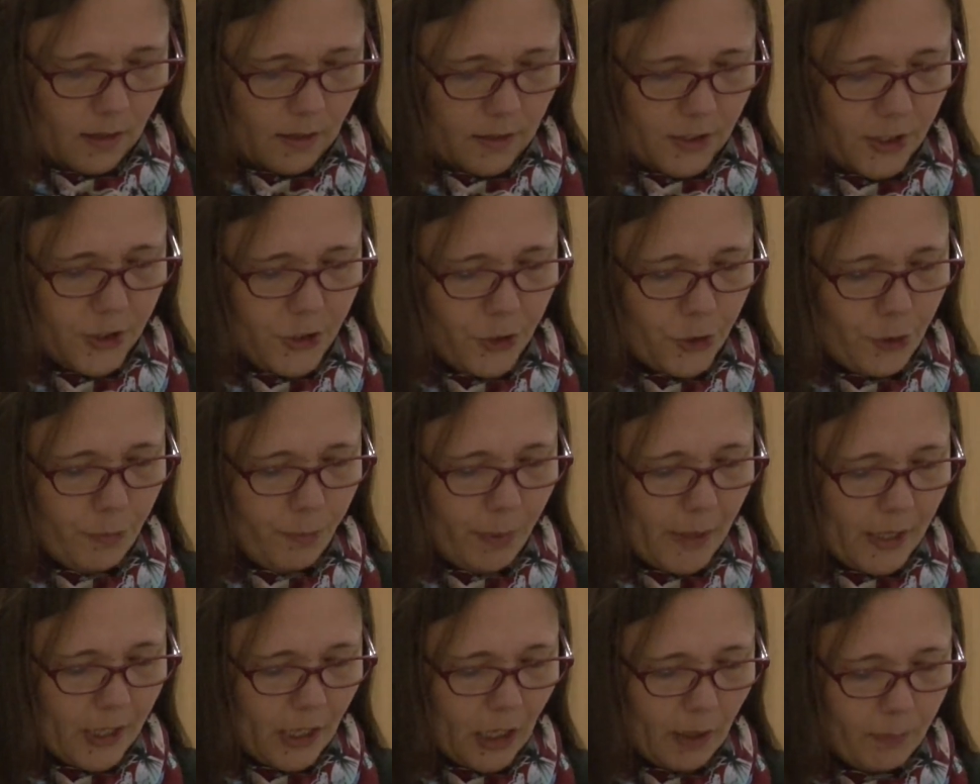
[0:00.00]
Did you
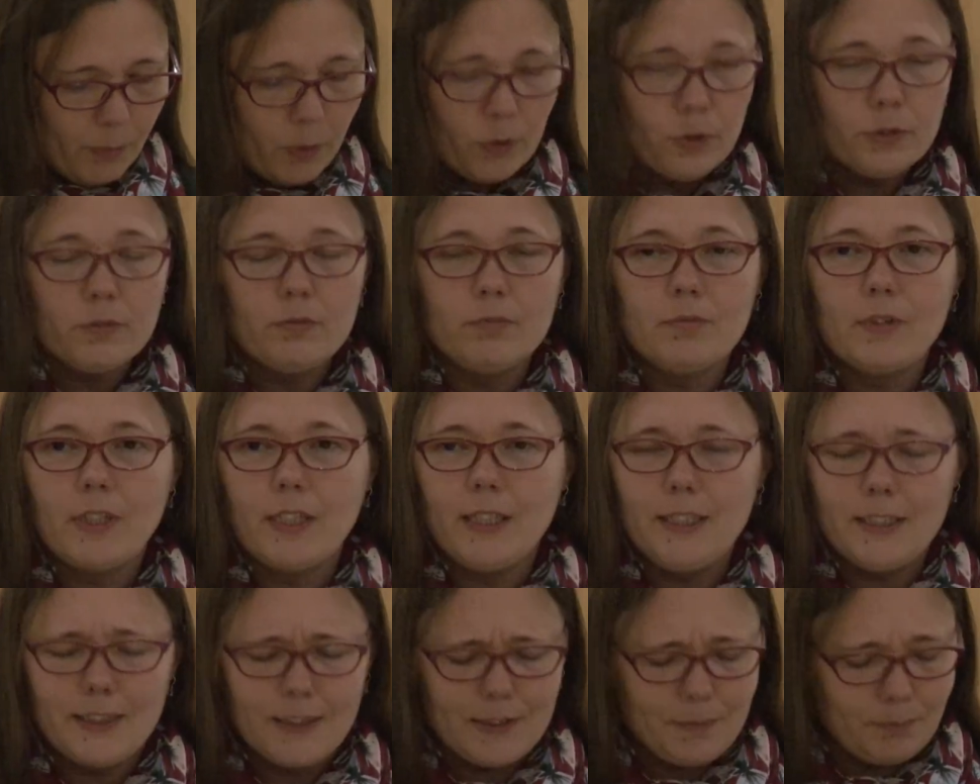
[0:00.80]
pick up on
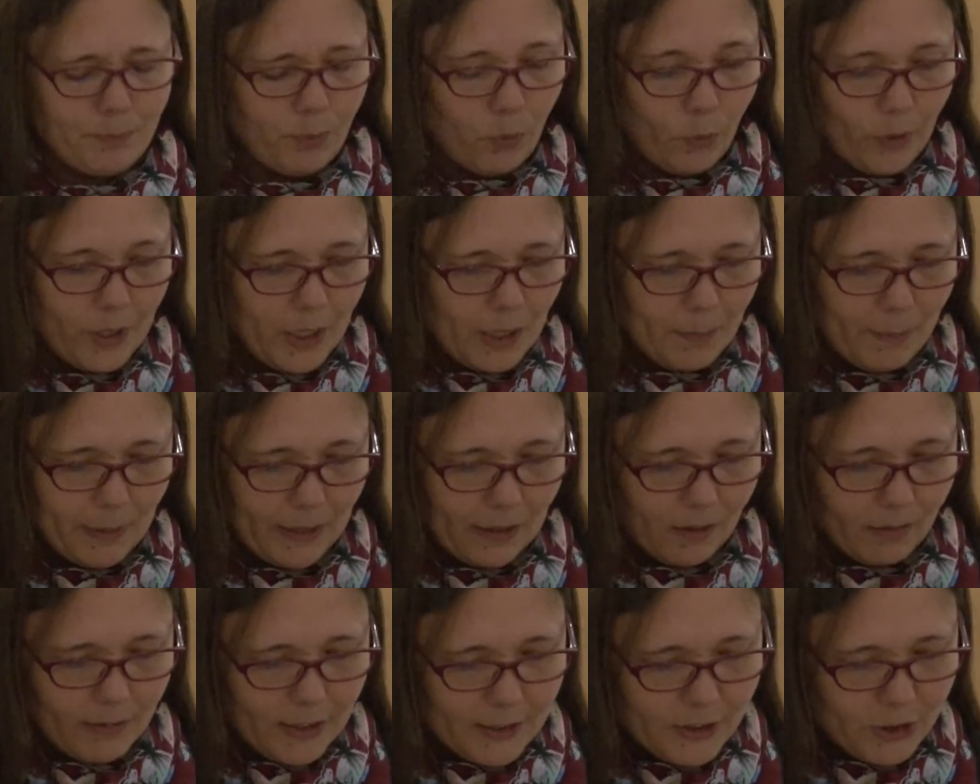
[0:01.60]
his point
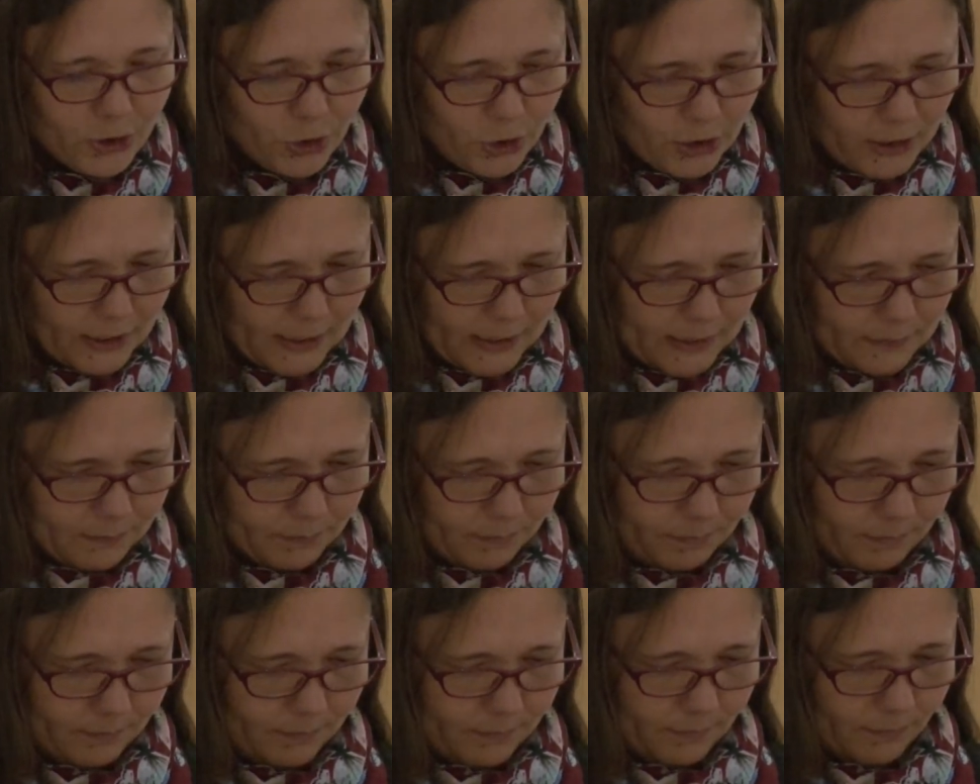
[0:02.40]
about liturgy,
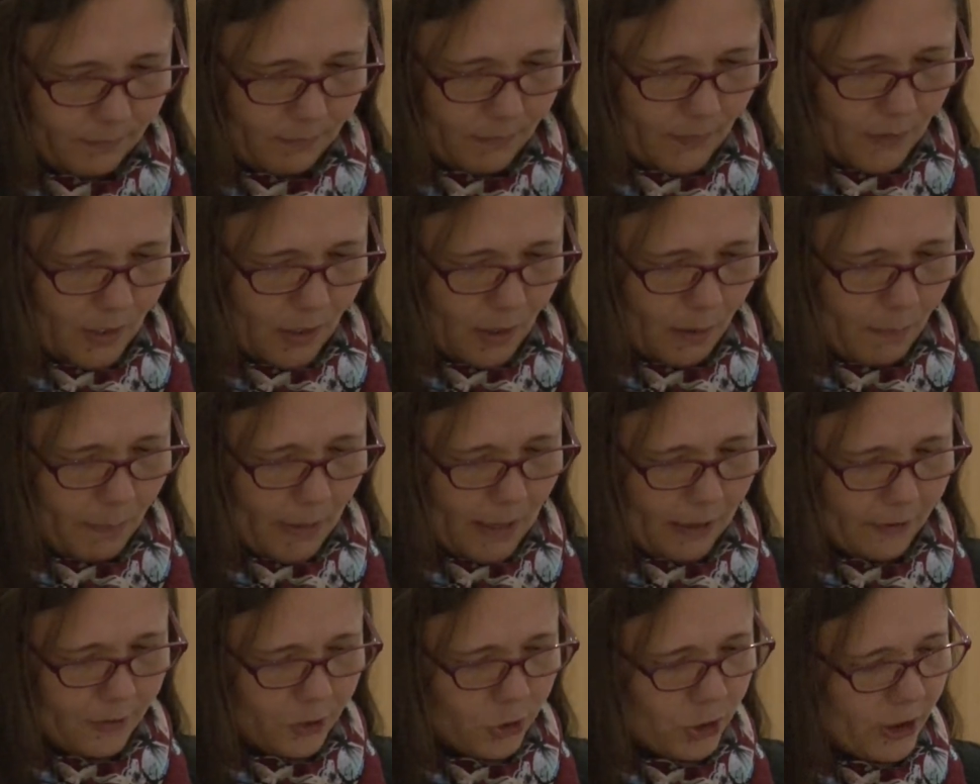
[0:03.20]

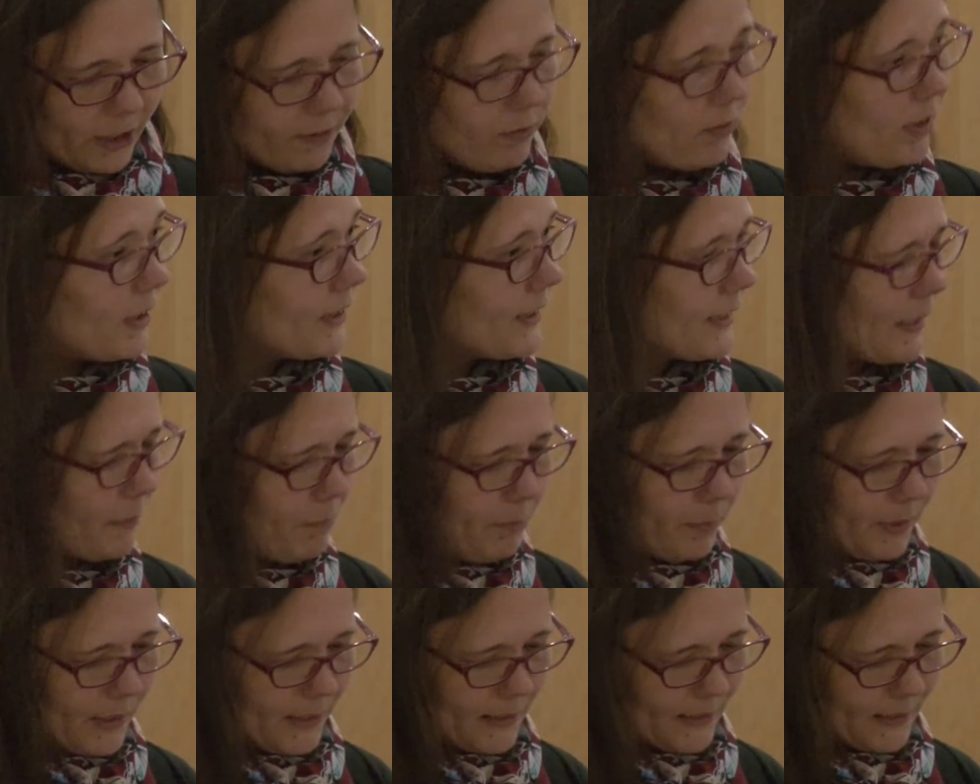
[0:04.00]
about the General
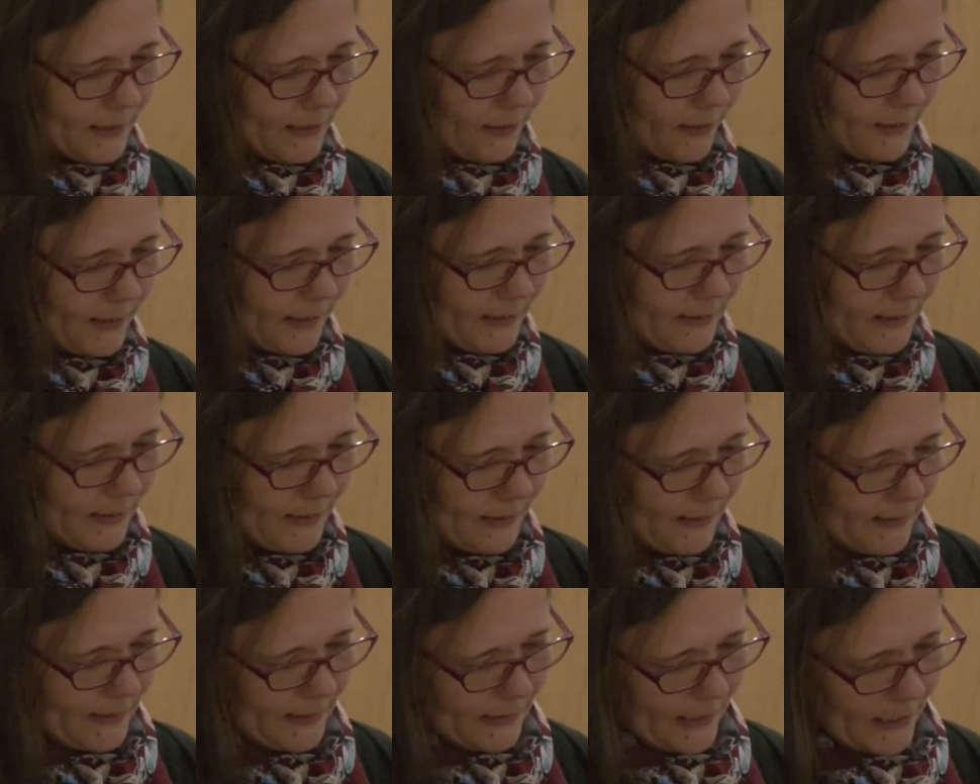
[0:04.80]
Assembly and its
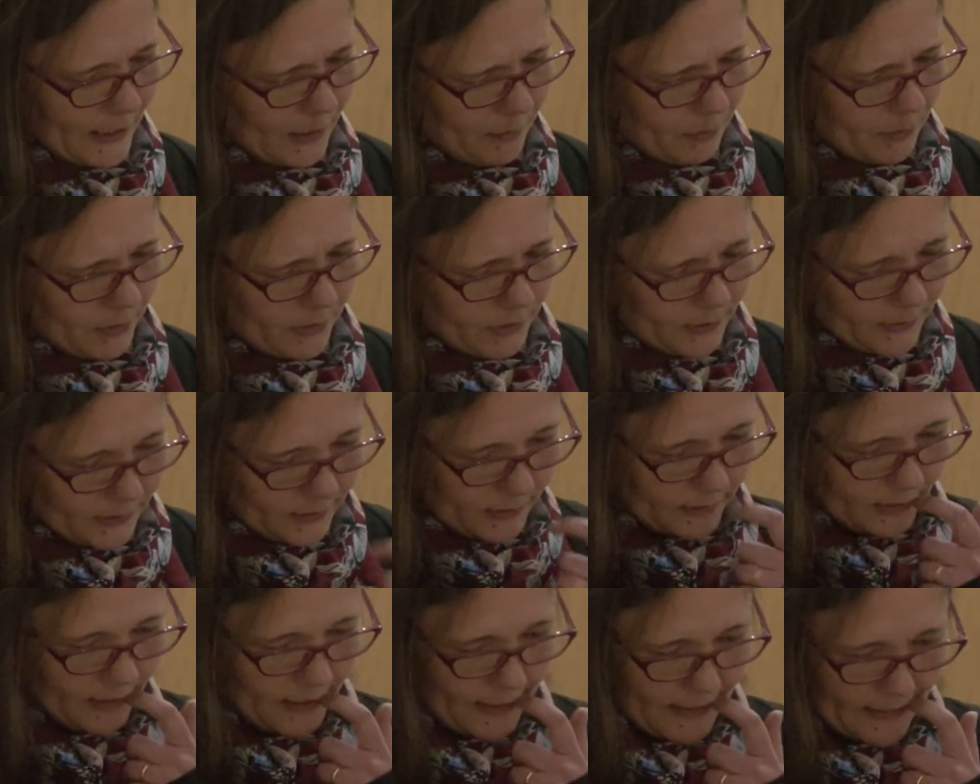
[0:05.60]
identity
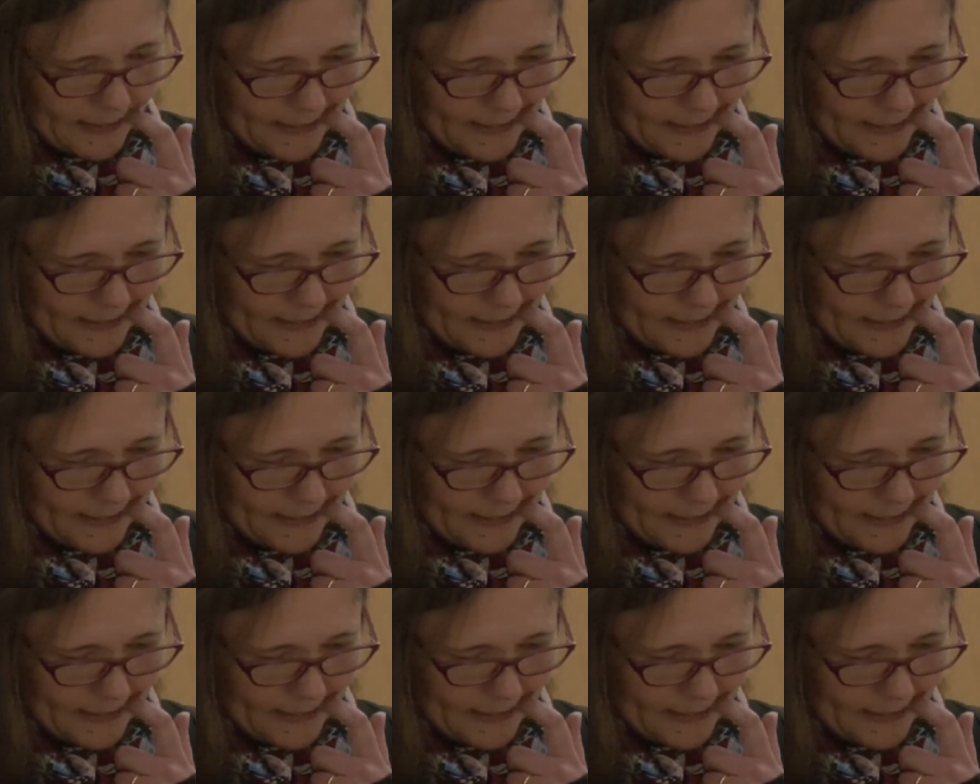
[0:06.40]
statements?